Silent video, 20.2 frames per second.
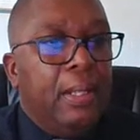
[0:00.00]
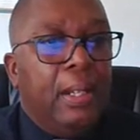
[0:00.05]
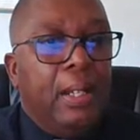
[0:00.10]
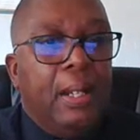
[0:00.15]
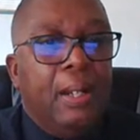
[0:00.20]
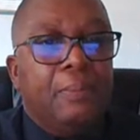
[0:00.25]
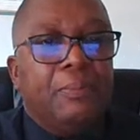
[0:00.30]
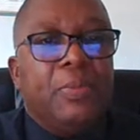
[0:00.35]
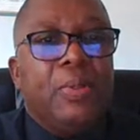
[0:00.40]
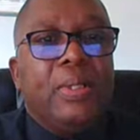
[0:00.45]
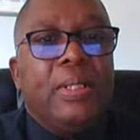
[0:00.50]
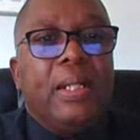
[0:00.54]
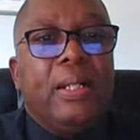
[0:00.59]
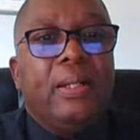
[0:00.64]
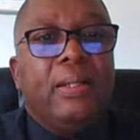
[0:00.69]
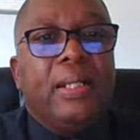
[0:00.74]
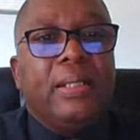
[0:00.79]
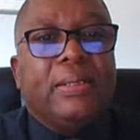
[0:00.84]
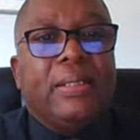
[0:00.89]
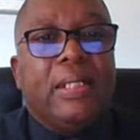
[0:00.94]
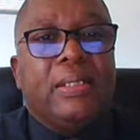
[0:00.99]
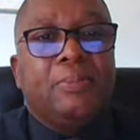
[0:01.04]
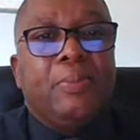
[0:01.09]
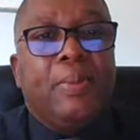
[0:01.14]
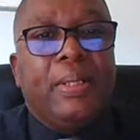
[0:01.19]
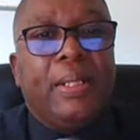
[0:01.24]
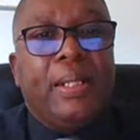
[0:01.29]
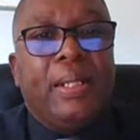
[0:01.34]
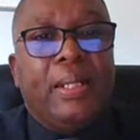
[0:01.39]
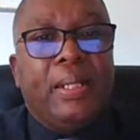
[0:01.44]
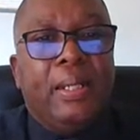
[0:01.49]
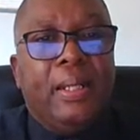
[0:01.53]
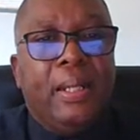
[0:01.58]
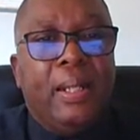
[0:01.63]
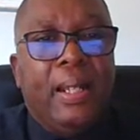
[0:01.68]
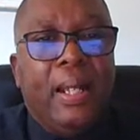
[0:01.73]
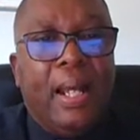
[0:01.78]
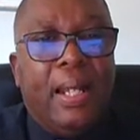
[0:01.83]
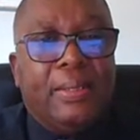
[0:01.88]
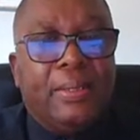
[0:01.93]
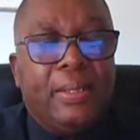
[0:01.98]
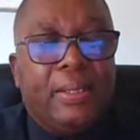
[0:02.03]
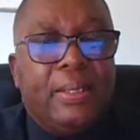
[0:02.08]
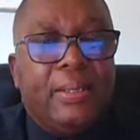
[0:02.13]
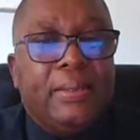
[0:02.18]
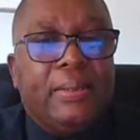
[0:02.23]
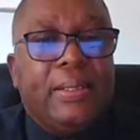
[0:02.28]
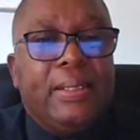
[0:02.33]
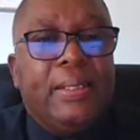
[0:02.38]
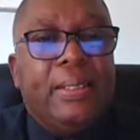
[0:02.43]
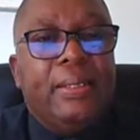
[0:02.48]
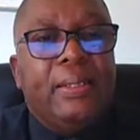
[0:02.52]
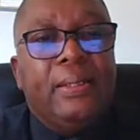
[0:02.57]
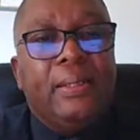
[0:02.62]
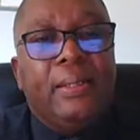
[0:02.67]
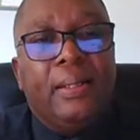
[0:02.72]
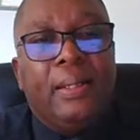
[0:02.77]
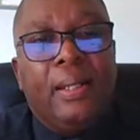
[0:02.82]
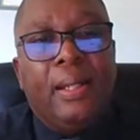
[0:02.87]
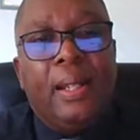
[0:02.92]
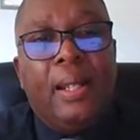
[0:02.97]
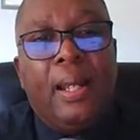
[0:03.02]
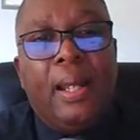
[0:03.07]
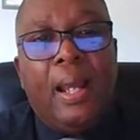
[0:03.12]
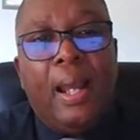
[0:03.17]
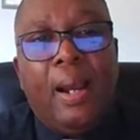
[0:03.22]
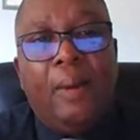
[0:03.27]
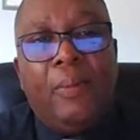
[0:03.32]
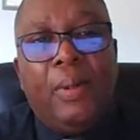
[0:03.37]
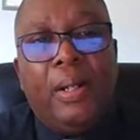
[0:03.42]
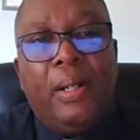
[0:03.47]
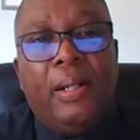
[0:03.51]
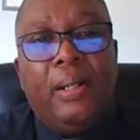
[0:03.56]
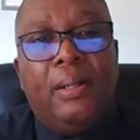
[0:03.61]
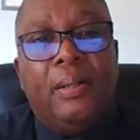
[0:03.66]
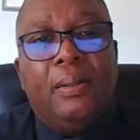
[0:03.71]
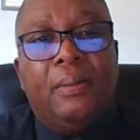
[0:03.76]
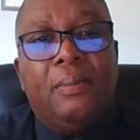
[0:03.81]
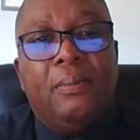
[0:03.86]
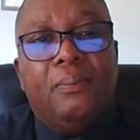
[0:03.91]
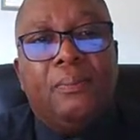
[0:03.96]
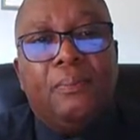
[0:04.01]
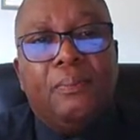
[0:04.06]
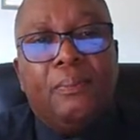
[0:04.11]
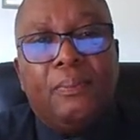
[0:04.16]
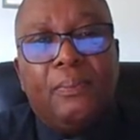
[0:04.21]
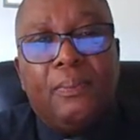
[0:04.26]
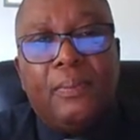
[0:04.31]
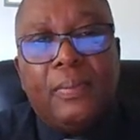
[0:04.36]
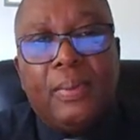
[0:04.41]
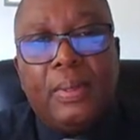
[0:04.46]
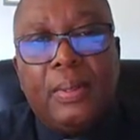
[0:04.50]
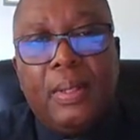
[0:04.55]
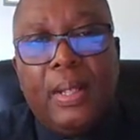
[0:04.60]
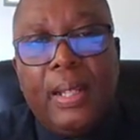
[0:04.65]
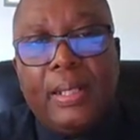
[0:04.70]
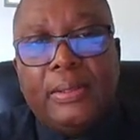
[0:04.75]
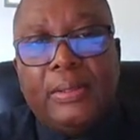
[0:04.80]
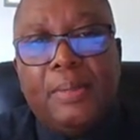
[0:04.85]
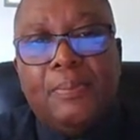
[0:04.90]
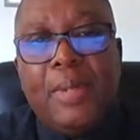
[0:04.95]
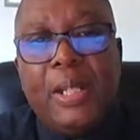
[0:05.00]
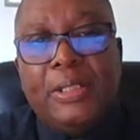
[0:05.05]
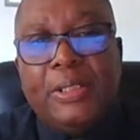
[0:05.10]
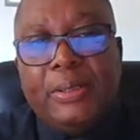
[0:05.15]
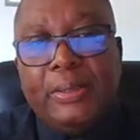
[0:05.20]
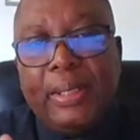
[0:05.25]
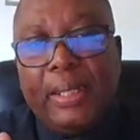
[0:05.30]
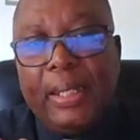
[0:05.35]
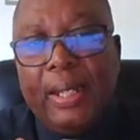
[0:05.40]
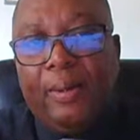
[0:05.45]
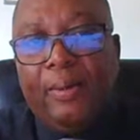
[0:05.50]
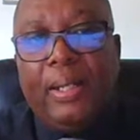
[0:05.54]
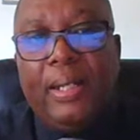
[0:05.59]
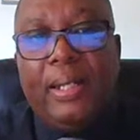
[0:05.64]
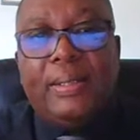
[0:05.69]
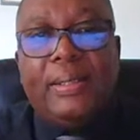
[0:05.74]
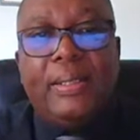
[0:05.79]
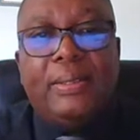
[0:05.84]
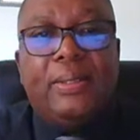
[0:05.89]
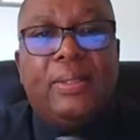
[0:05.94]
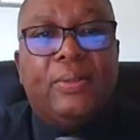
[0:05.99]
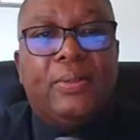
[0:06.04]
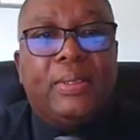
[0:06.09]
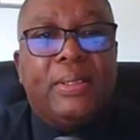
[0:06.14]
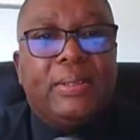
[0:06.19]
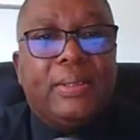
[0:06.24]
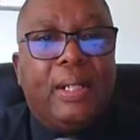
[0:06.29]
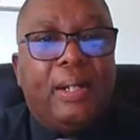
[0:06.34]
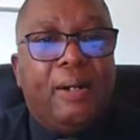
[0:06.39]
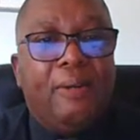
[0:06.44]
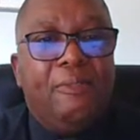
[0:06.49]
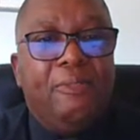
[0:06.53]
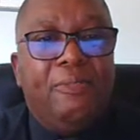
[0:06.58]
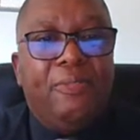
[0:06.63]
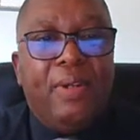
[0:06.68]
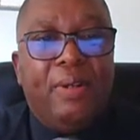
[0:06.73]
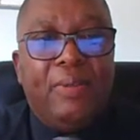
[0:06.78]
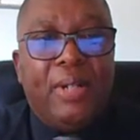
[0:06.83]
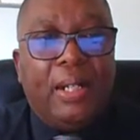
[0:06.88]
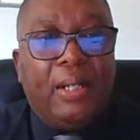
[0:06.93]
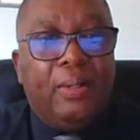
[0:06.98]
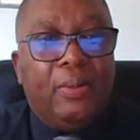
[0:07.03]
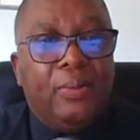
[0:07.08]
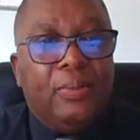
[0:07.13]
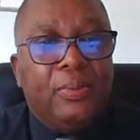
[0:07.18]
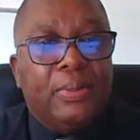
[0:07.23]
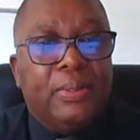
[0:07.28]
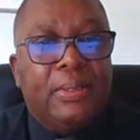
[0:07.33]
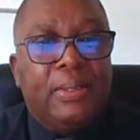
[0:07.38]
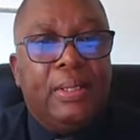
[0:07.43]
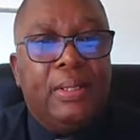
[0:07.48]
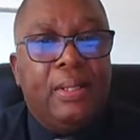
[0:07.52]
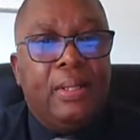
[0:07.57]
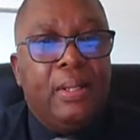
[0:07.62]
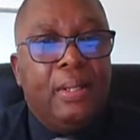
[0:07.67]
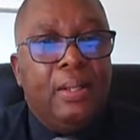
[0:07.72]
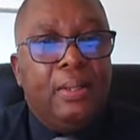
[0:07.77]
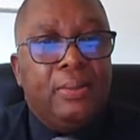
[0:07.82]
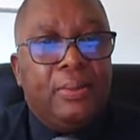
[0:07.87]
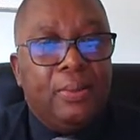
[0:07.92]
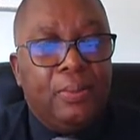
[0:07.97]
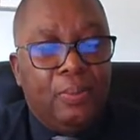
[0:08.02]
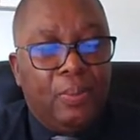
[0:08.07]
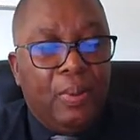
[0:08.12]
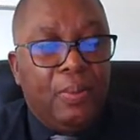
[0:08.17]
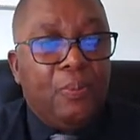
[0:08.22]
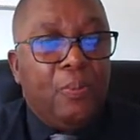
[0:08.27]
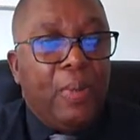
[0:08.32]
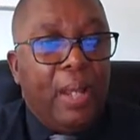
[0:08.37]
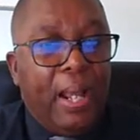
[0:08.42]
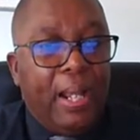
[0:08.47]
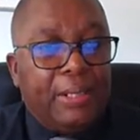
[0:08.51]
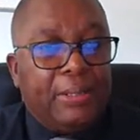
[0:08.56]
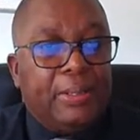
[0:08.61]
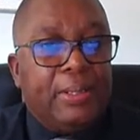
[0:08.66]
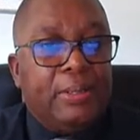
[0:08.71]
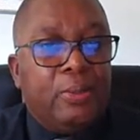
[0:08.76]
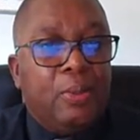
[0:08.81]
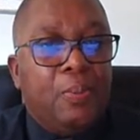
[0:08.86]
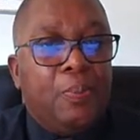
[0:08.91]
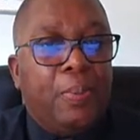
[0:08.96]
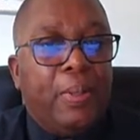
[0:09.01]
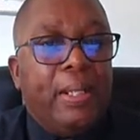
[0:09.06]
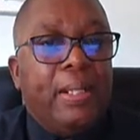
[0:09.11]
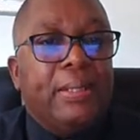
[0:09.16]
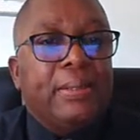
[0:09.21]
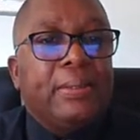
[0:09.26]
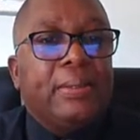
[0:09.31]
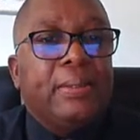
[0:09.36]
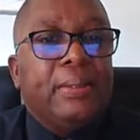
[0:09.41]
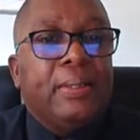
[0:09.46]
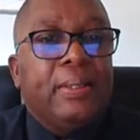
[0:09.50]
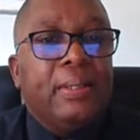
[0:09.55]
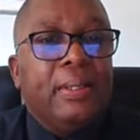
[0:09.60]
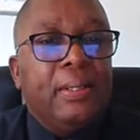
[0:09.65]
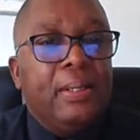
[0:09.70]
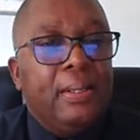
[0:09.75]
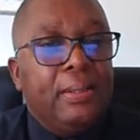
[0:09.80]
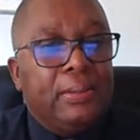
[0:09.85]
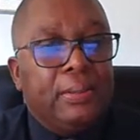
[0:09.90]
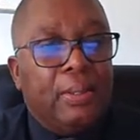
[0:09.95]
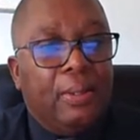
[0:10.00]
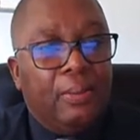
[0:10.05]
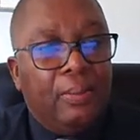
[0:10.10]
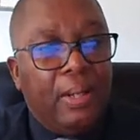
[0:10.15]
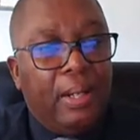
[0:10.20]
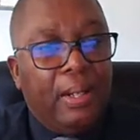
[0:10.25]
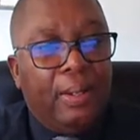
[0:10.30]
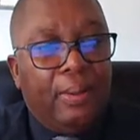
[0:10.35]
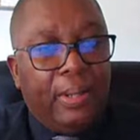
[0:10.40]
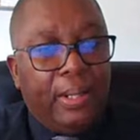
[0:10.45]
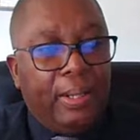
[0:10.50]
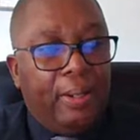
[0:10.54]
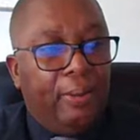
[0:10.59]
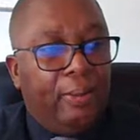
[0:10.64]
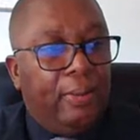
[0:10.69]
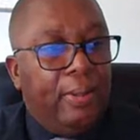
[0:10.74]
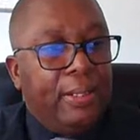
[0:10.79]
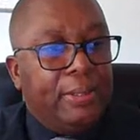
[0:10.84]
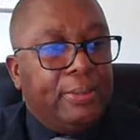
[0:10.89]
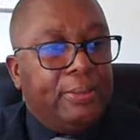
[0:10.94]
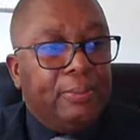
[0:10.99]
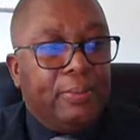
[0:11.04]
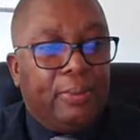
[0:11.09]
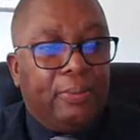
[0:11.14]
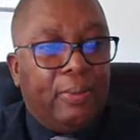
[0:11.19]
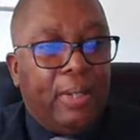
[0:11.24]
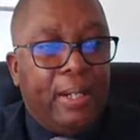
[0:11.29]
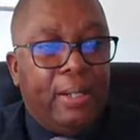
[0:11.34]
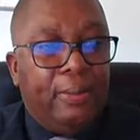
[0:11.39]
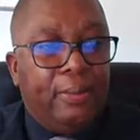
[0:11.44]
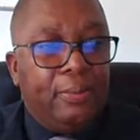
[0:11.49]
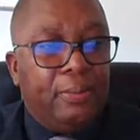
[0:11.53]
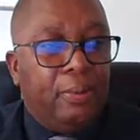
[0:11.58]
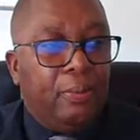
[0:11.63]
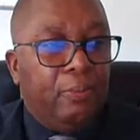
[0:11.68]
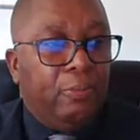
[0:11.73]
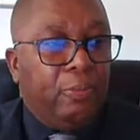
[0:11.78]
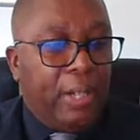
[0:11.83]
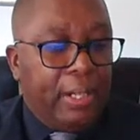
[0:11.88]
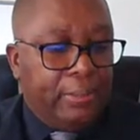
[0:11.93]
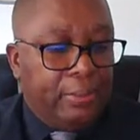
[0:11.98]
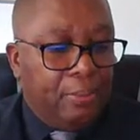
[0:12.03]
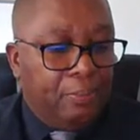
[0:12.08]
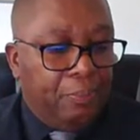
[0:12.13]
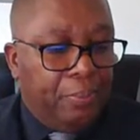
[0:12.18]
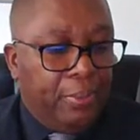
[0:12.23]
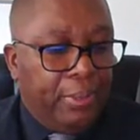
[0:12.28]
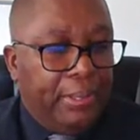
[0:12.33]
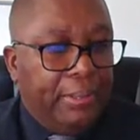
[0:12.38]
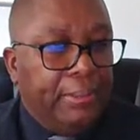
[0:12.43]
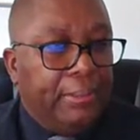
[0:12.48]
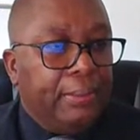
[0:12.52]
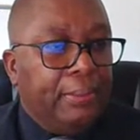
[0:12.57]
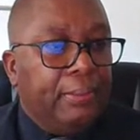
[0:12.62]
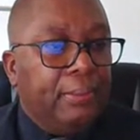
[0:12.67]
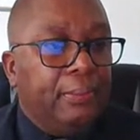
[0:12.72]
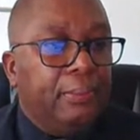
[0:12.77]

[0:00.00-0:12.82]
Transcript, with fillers: I'm um, doing a little assessment here. As you can see, our estimations, the calculated doses are very close to what actually took place. So our calculations are right on right on point.